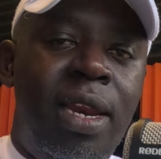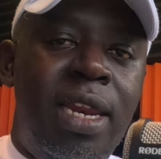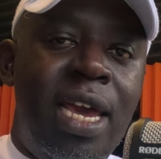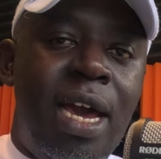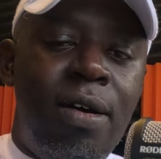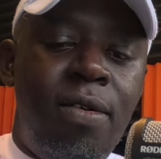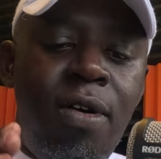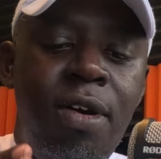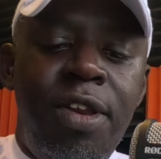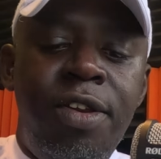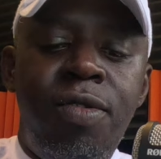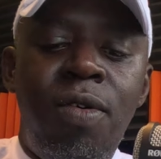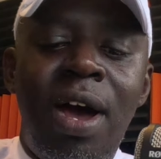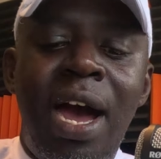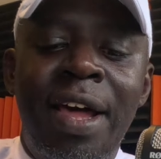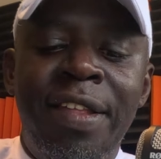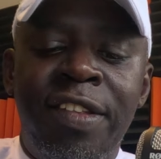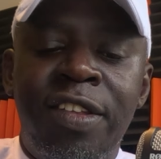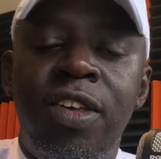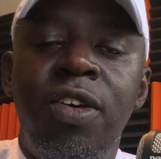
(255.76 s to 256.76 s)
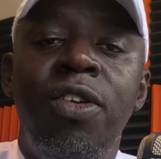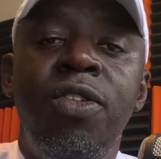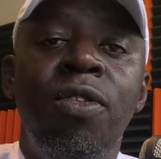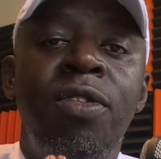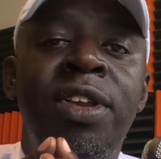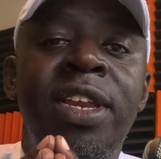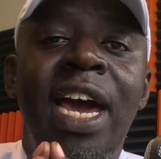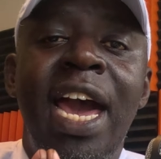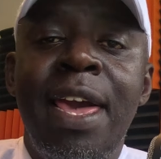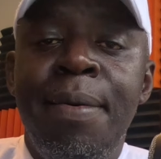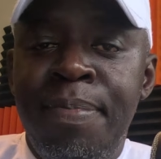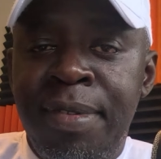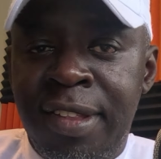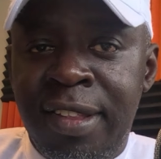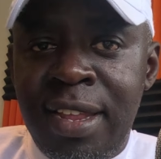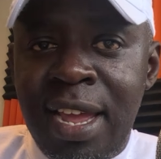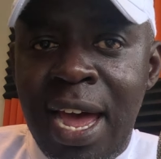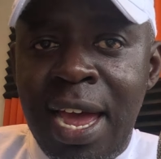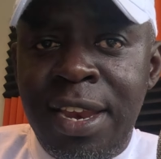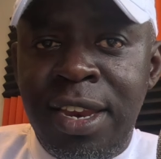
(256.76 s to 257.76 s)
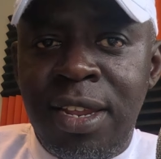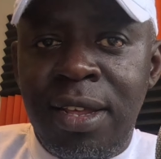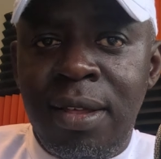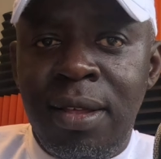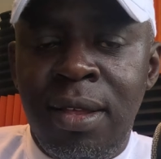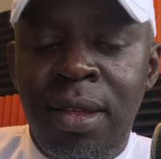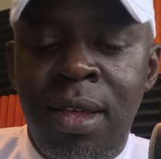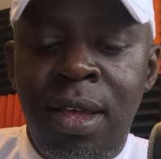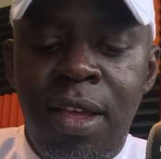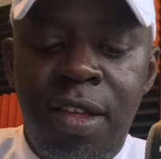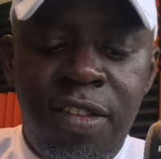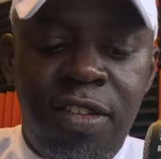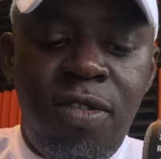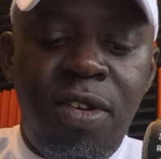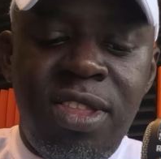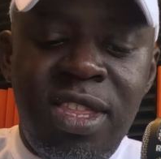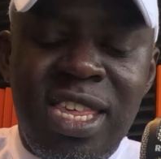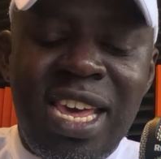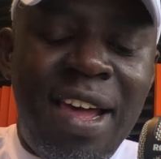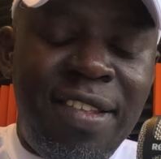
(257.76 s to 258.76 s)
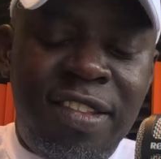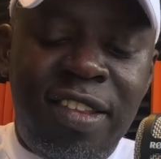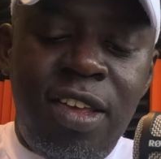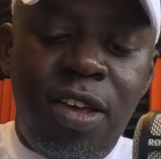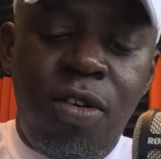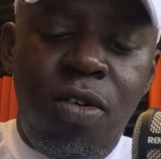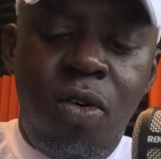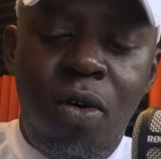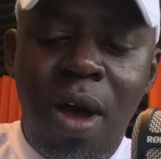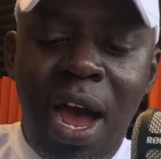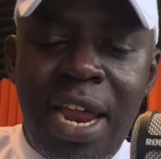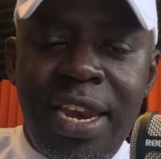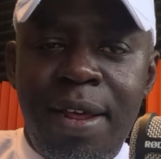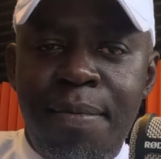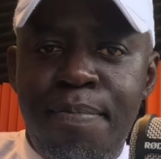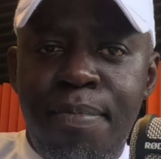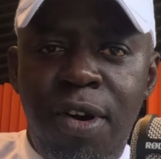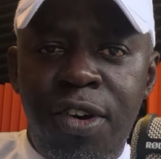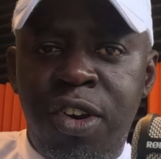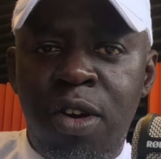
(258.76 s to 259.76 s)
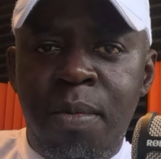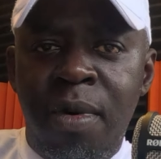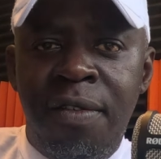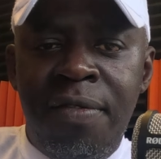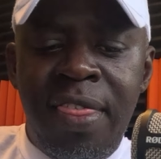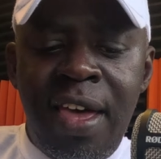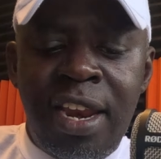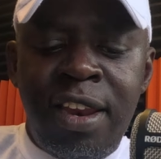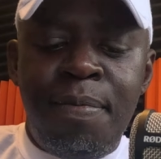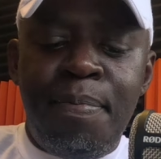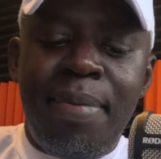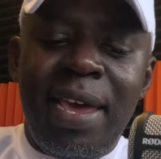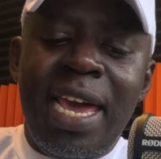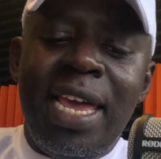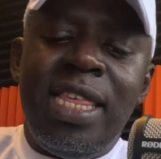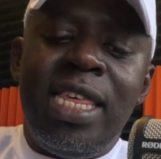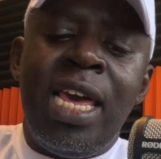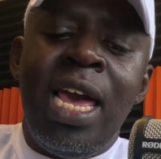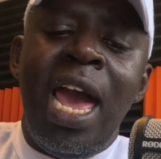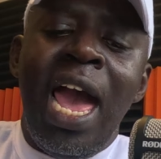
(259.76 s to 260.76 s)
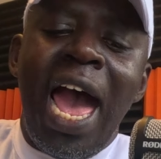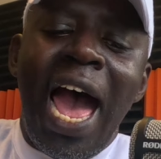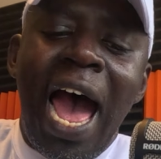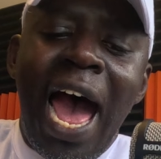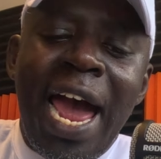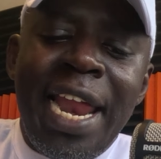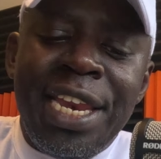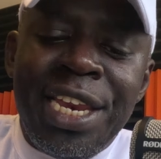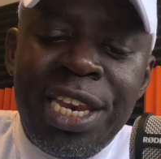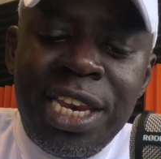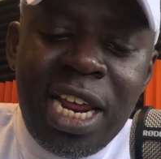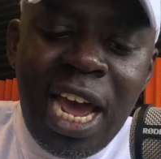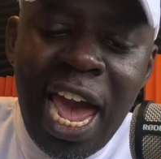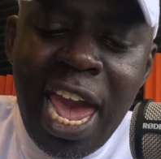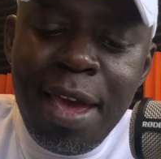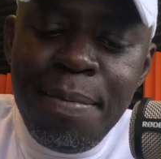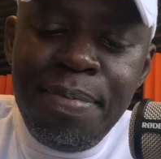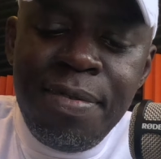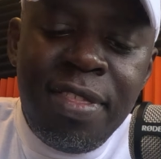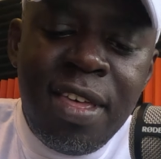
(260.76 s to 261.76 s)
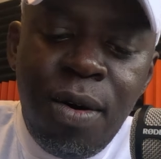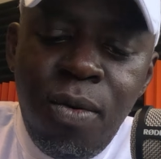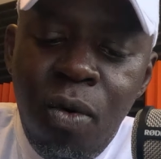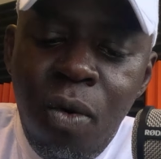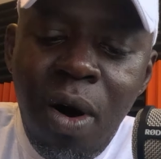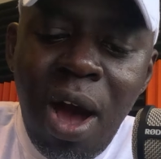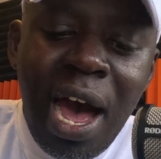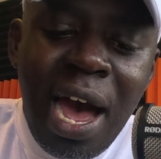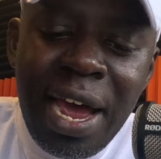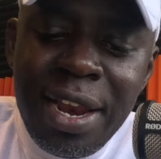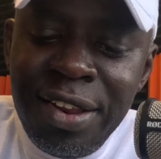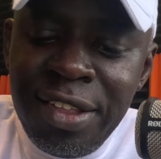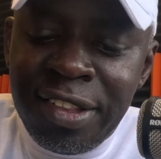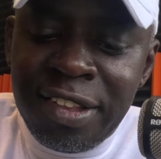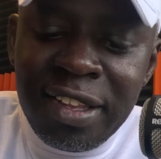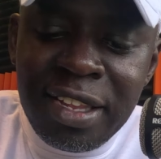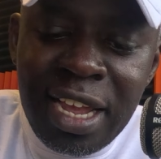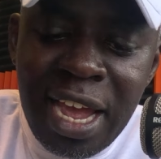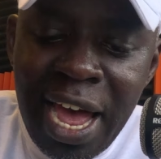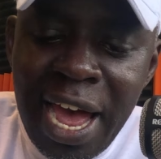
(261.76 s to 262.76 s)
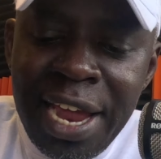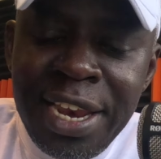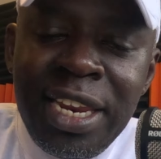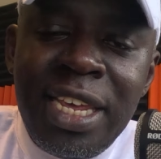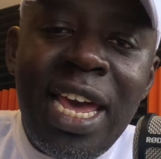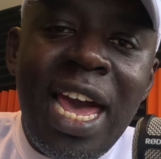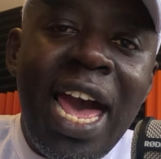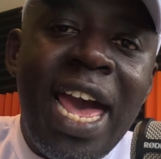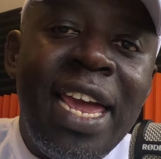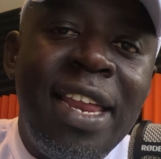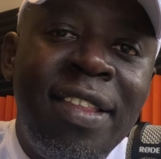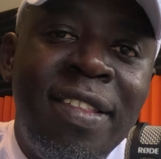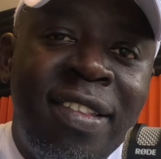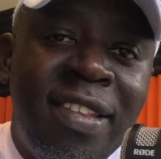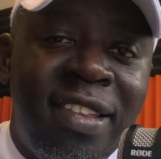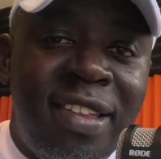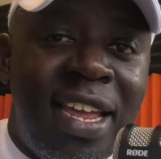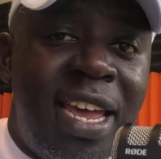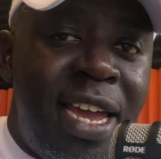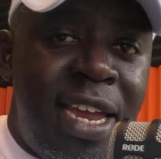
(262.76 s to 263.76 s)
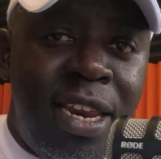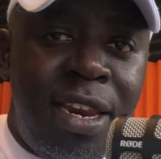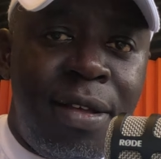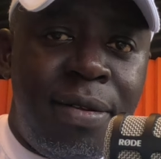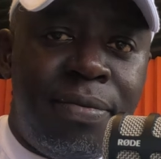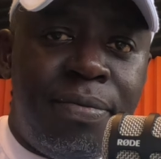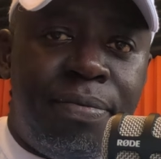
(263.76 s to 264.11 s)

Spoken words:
They are going to ask you to type start. So just go at the bottom of that page and type the word start and send.